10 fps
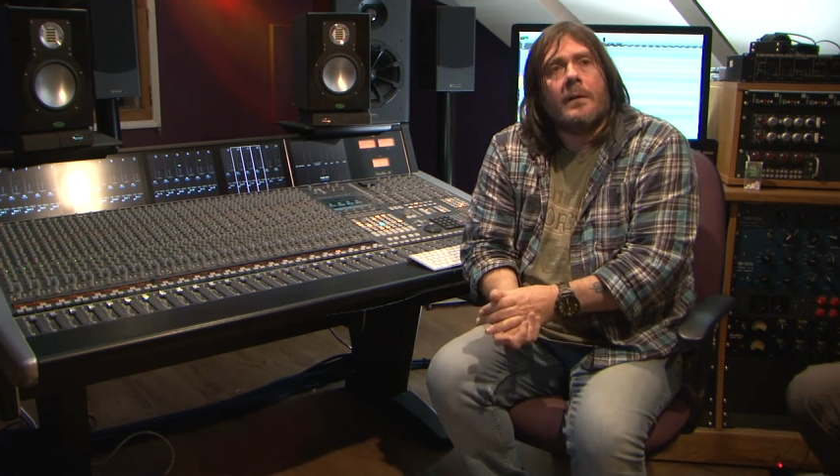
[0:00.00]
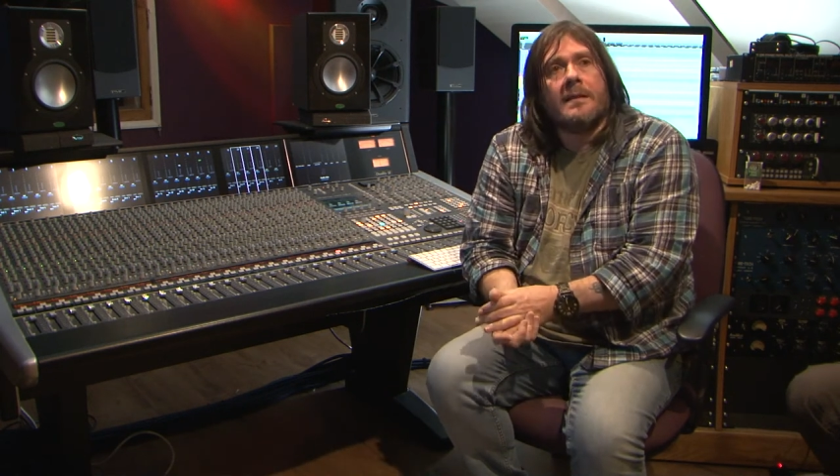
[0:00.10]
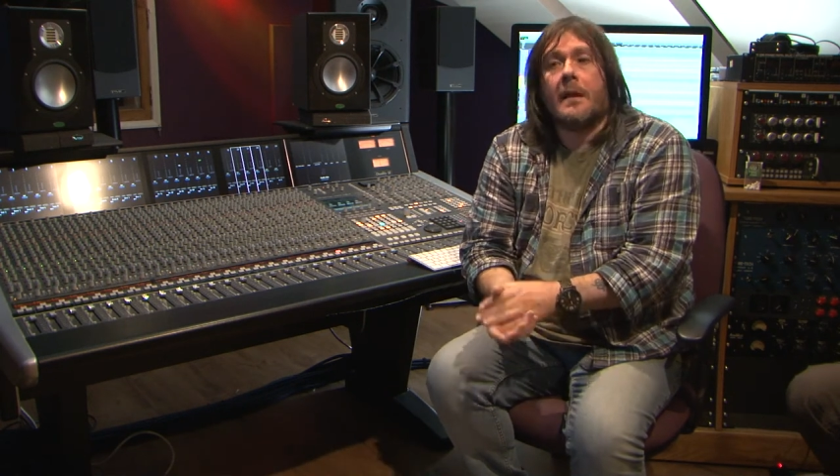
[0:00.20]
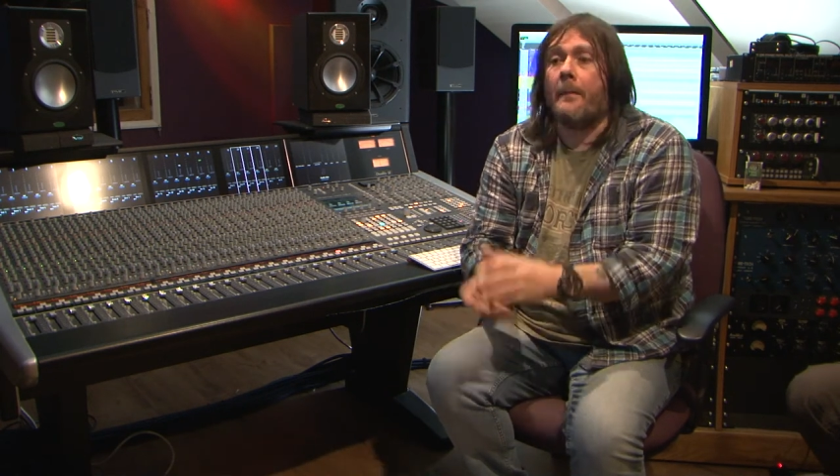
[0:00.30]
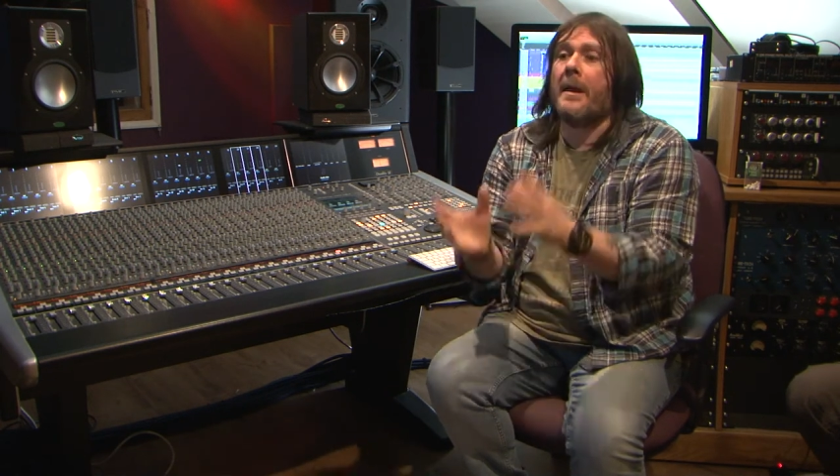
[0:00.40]

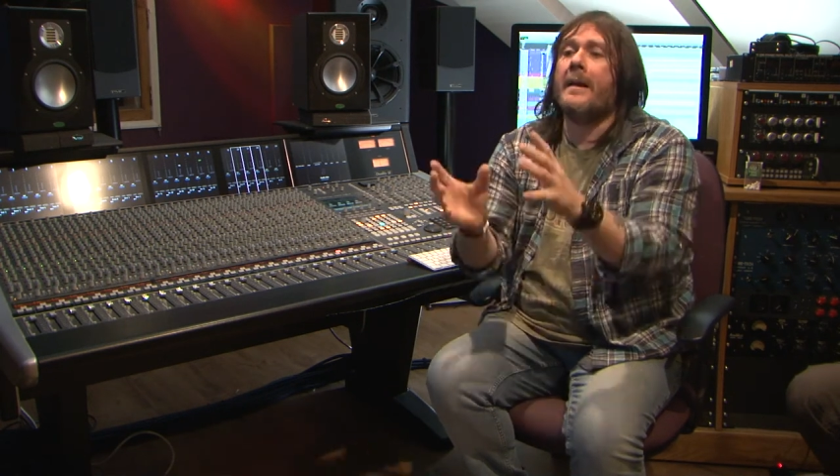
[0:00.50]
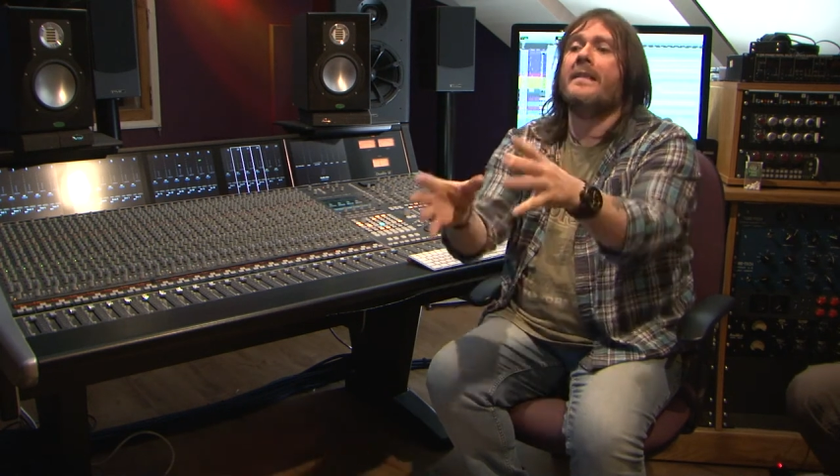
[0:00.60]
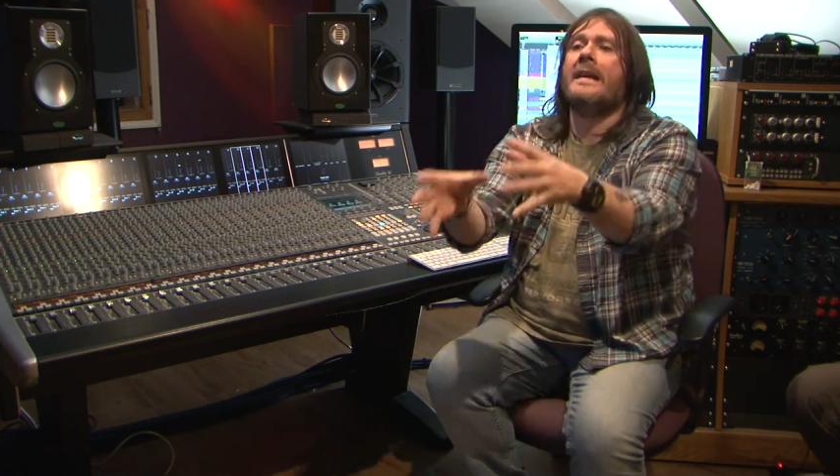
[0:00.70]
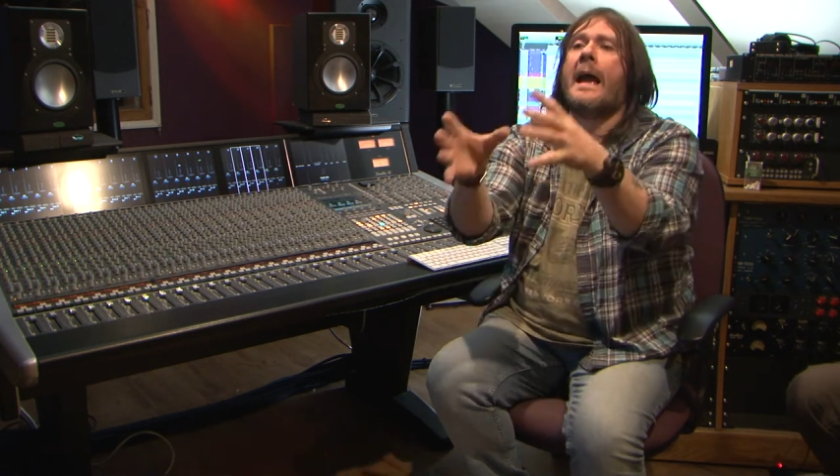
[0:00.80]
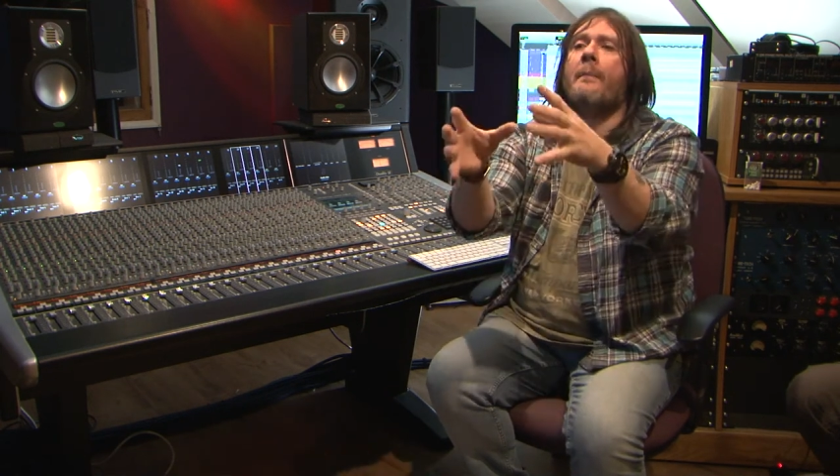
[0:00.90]
It's like playing
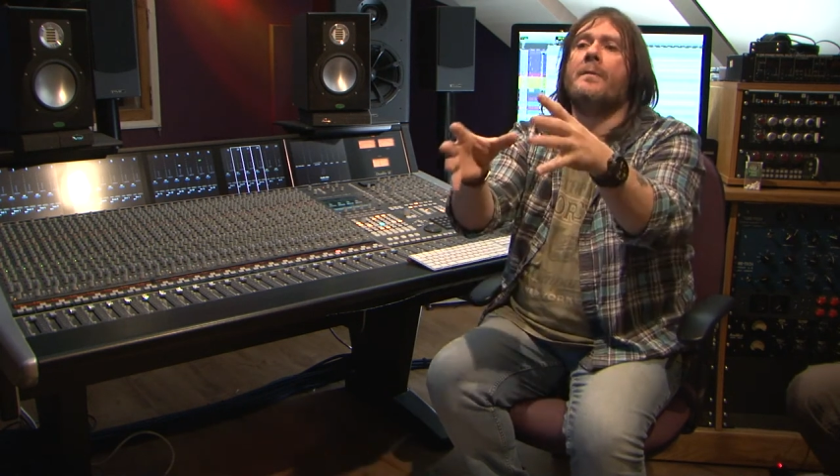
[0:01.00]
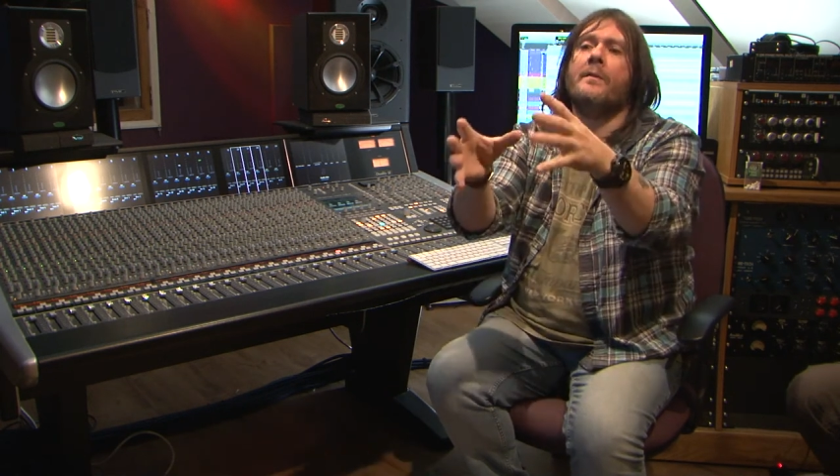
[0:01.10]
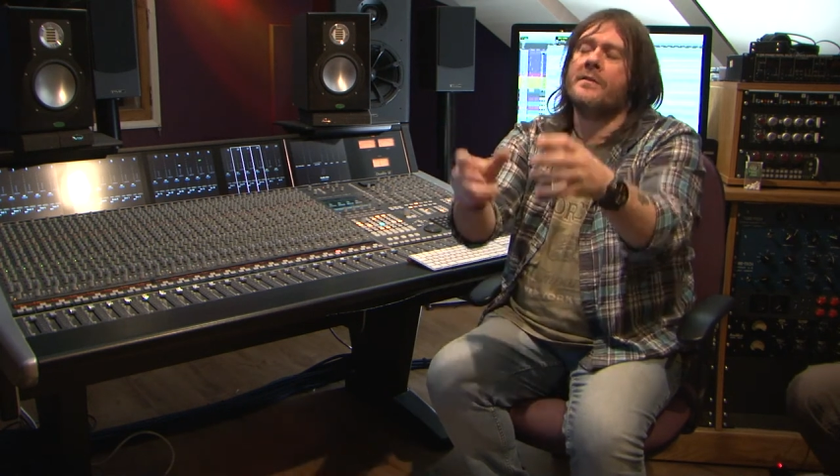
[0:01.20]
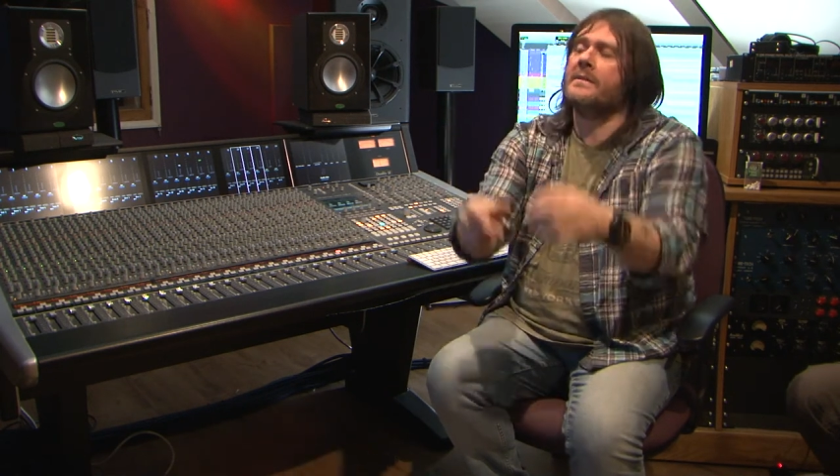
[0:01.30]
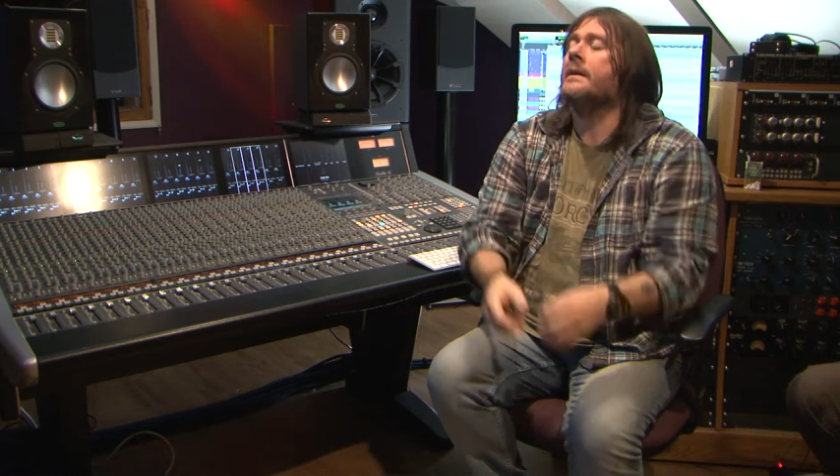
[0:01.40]
the amp
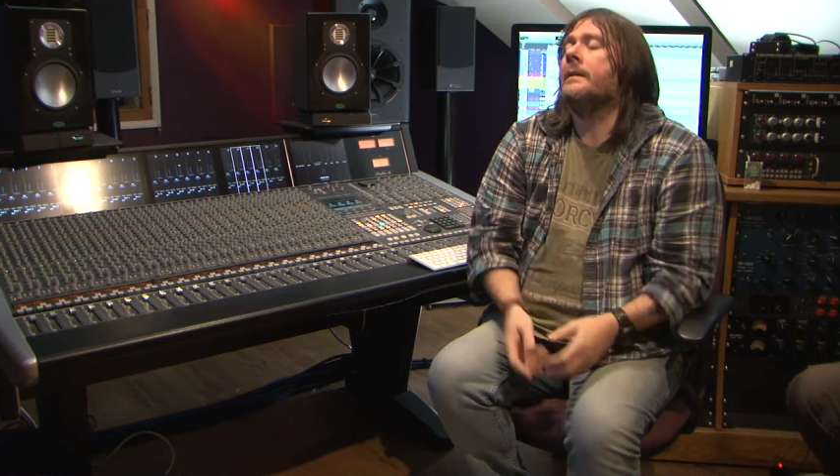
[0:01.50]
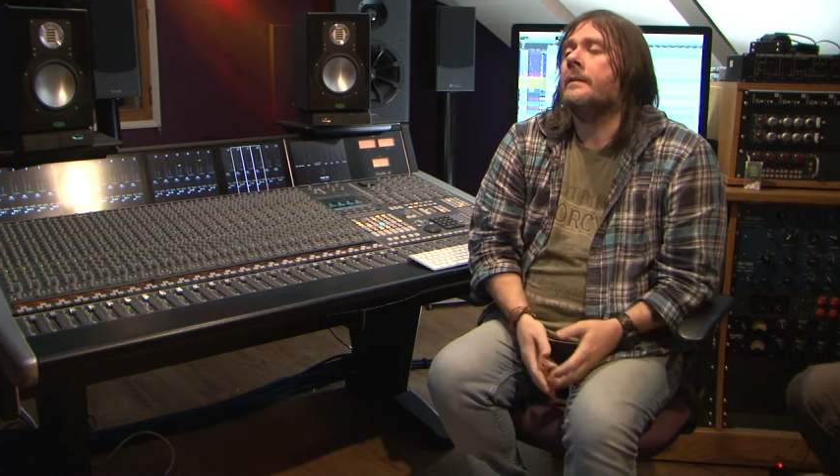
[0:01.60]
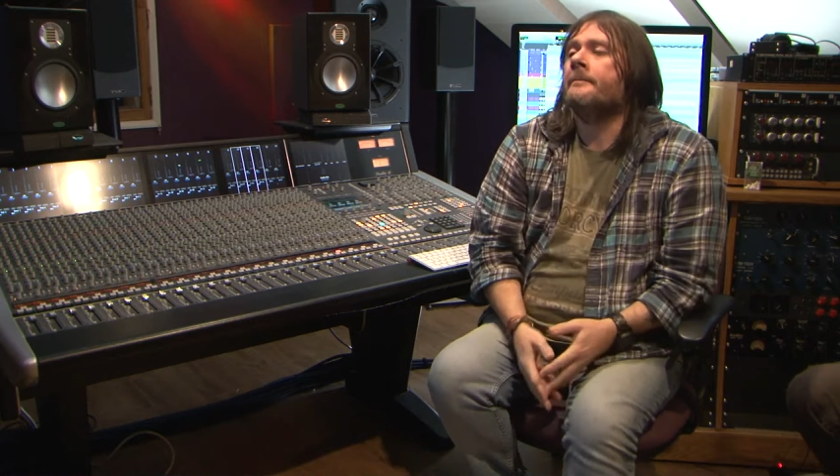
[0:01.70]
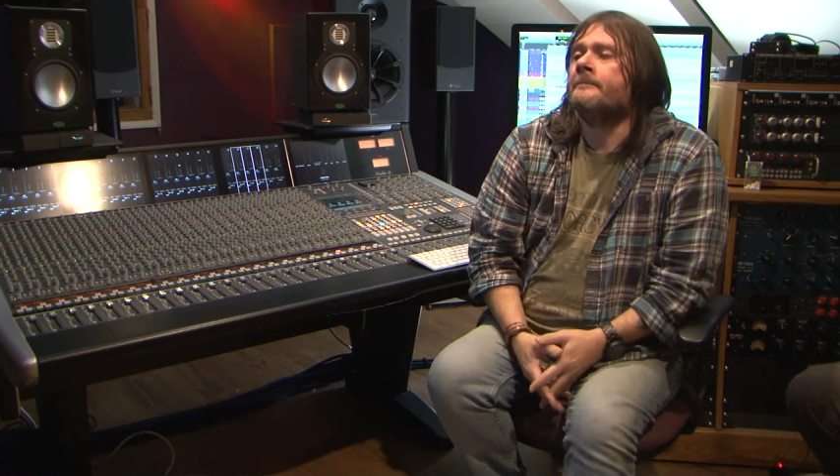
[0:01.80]
you've just done.